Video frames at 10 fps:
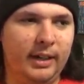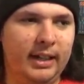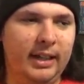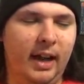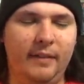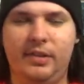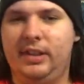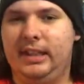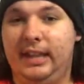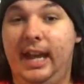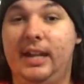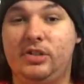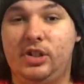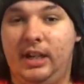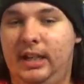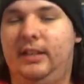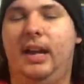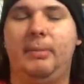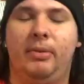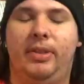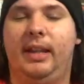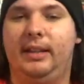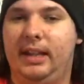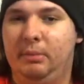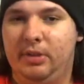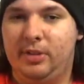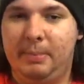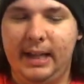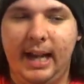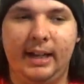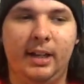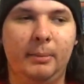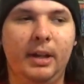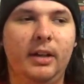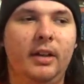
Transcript: and he obviously can catch any type of thing that he would spit at him.